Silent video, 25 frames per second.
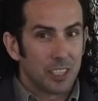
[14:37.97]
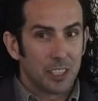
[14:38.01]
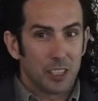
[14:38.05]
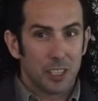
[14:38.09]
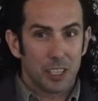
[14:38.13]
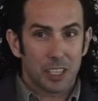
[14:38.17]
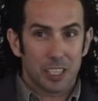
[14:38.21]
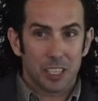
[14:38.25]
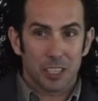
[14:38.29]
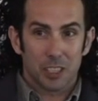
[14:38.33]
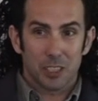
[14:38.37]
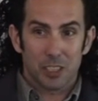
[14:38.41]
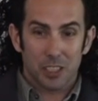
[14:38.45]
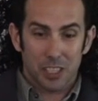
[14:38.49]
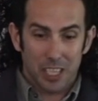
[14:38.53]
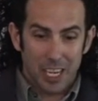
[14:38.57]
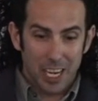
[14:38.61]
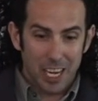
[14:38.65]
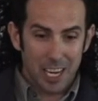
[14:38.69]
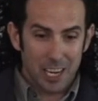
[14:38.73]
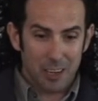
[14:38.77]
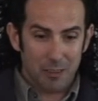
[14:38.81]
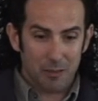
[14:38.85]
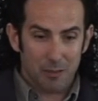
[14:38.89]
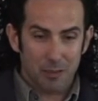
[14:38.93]
You can just
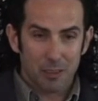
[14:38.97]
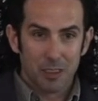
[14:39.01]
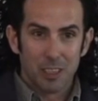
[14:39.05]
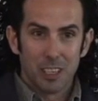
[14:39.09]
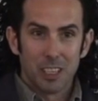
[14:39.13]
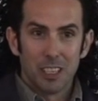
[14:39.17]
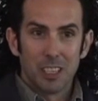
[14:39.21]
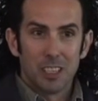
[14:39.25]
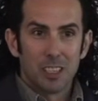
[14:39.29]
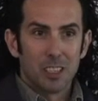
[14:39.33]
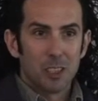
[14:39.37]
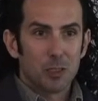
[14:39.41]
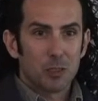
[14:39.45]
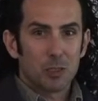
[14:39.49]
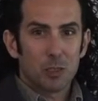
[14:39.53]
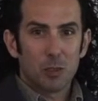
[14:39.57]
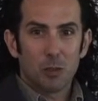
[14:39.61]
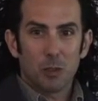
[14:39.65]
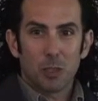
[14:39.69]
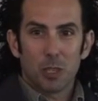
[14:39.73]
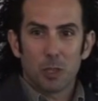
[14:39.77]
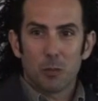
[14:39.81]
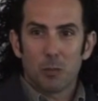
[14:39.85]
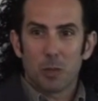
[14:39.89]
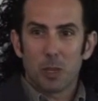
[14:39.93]
have,
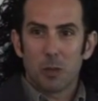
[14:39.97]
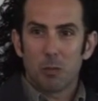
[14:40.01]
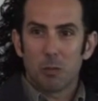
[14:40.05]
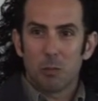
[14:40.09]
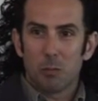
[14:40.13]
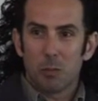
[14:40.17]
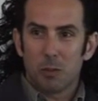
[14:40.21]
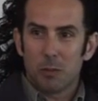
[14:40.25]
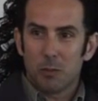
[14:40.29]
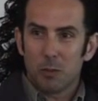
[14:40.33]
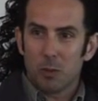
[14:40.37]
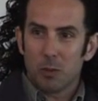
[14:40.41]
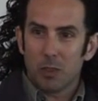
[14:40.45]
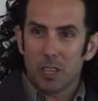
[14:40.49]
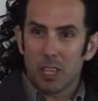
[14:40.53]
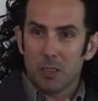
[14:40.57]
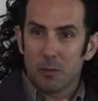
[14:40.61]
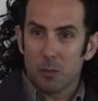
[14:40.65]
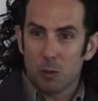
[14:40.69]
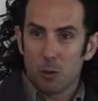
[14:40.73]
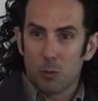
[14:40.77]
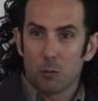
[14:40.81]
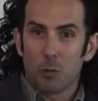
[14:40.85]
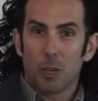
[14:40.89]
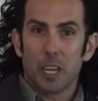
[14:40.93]
talking to people before,
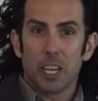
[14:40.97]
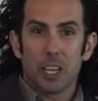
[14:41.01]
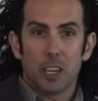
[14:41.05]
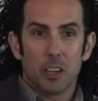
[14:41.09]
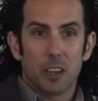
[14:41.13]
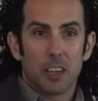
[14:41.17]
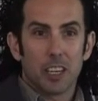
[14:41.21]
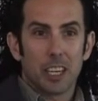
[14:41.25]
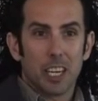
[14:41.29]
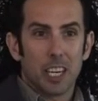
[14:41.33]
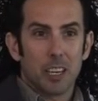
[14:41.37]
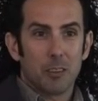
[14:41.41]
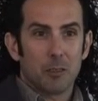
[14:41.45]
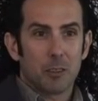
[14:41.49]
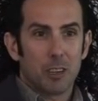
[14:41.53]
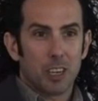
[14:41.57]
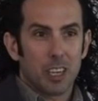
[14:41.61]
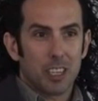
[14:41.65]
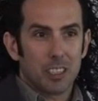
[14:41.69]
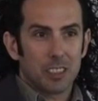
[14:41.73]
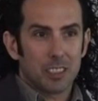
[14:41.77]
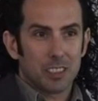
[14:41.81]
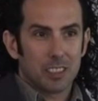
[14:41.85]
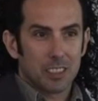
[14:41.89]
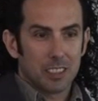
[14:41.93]
they've already got native
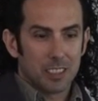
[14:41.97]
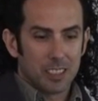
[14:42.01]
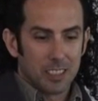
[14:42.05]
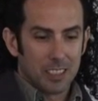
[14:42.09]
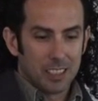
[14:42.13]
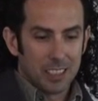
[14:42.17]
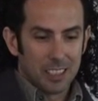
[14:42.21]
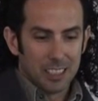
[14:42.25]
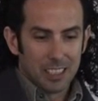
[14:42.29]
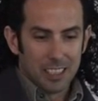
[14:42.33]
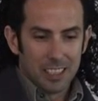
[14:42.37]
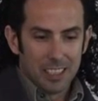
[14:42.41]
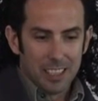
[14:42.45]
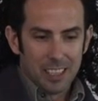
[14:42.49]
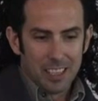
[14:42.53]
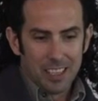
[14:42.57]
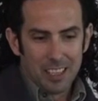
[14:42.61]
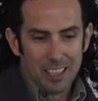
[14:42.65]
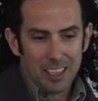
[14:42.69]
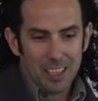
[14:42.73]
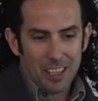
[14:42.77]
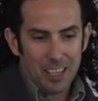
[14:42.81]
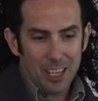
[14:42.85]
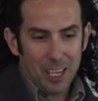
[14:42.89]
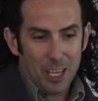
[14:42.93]
grasses.
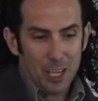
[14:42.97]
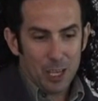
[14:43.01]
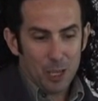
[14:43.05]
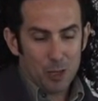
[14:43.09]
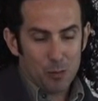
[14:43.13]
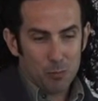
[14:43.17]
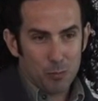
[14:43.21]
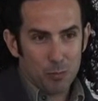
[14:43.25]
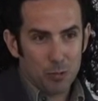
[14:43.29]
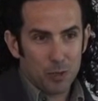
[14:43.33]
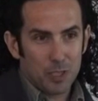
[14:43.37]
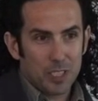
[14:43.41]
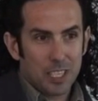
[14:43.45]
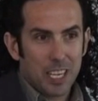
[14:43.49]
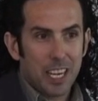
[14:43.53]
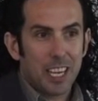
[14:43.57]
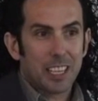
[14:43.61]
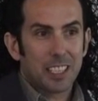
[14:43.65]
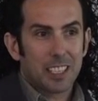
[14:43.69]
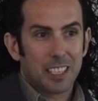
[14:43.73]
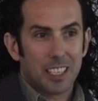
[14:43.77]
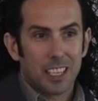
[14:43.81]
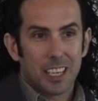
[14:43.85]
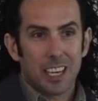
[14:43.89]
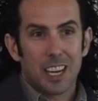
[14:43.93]

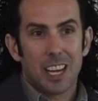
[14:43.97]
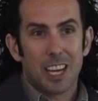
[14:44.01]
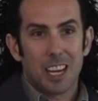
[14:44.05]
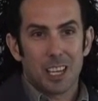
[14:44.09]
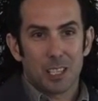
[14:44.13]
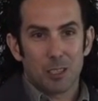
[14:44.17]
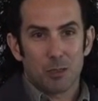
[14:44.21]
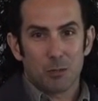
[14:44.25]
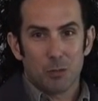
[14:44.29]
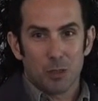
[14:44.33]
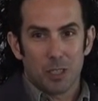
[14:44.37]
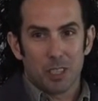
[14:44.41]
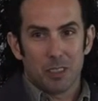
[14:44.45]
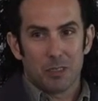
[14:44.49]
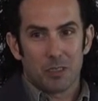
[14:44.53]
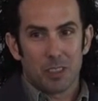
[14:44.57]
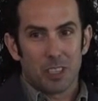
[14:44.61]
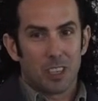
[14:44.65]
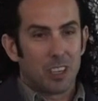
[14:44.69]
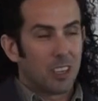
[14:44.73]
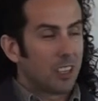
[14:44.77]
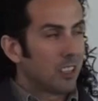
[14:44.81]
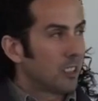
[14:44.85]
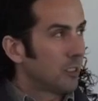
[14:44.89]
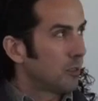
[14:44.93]
Protect and enhance what you've
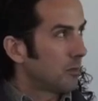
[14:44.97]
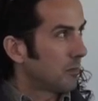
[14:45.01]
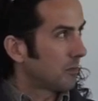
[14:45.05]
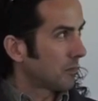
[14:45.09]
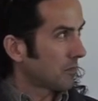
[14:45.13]
got.